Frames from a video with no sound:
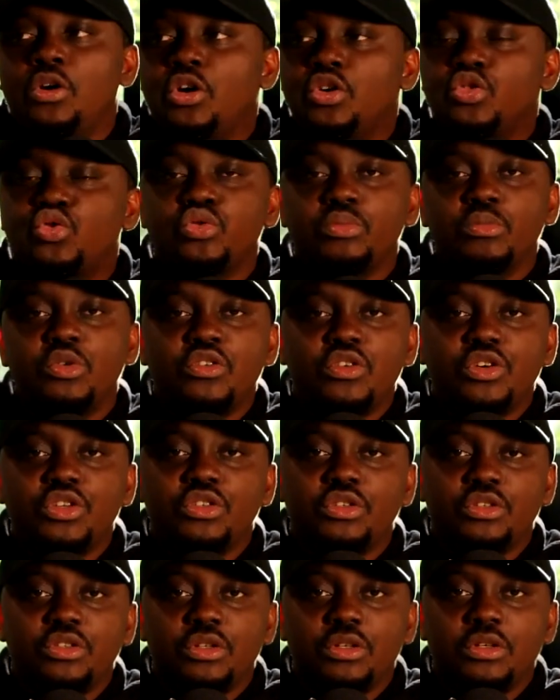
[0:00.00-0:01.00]
or tomorrow
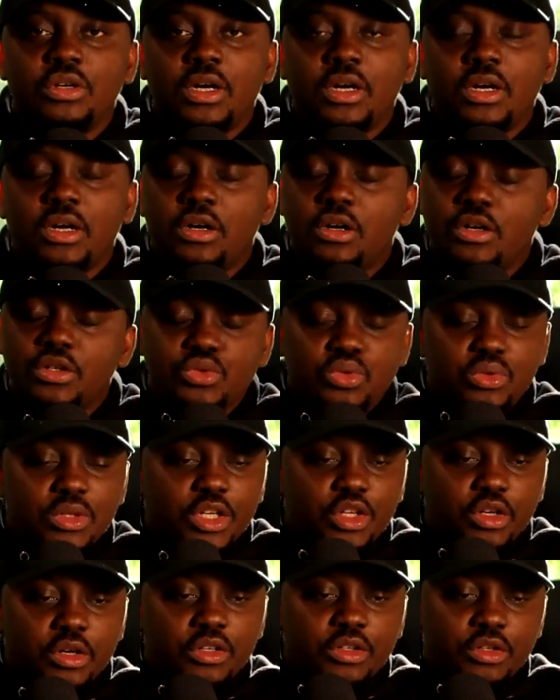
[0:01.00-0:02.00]
or
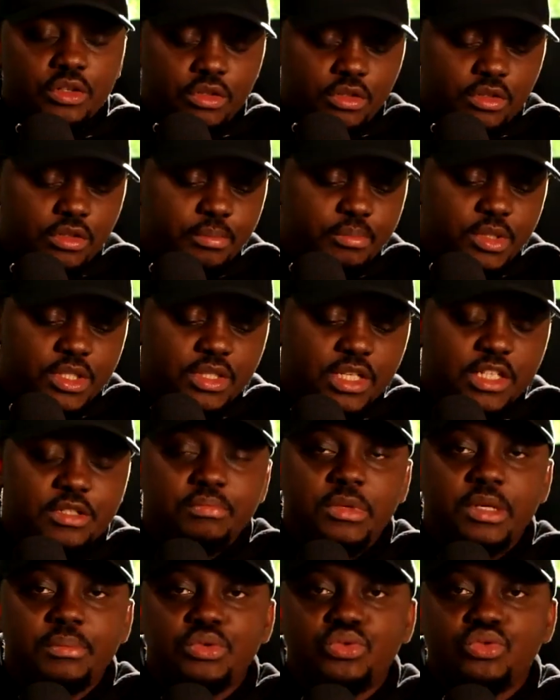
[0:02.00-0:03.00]
today your business
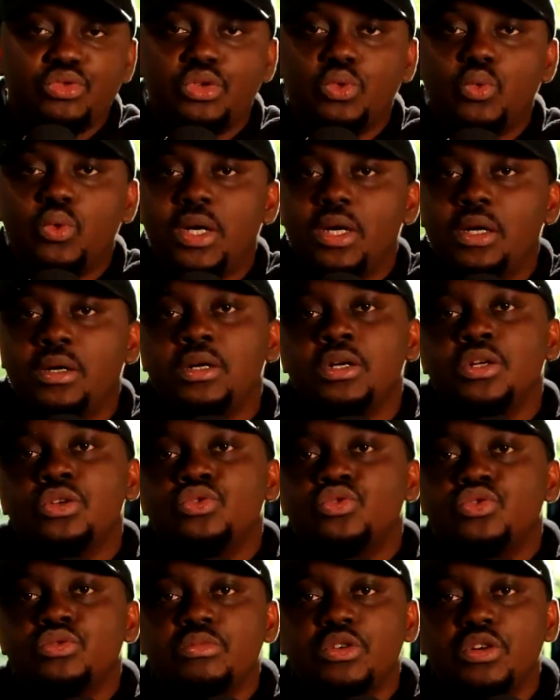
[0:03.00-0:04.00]
may be doing well,
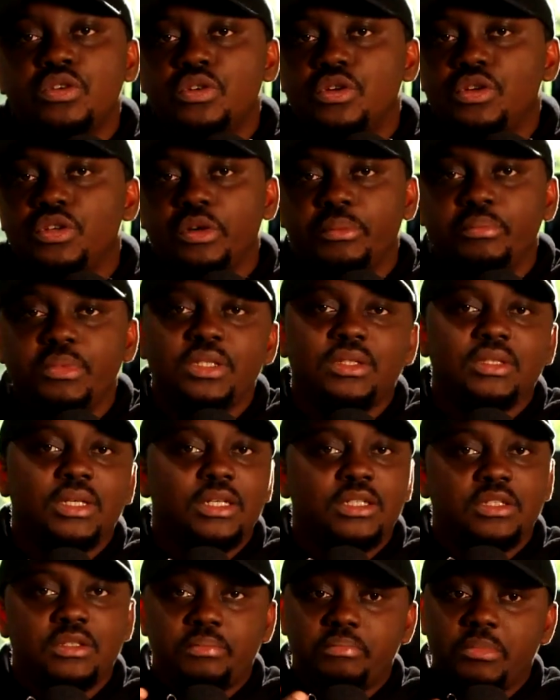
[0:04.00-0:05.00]
tomorrow your
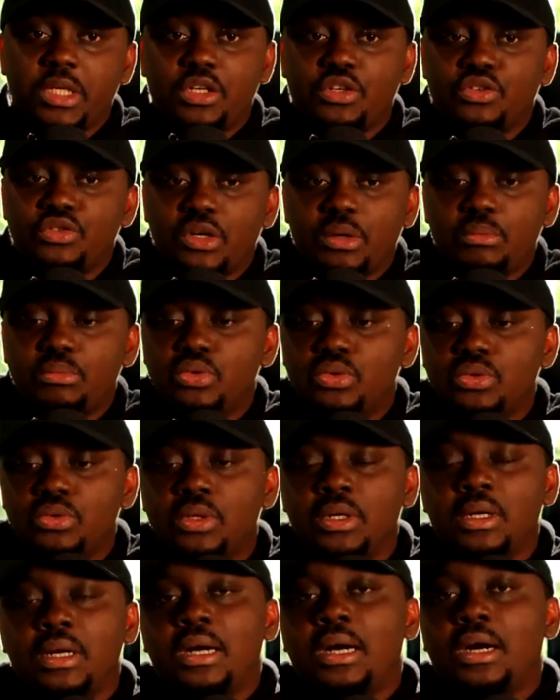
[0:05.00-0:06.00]
business may crumble,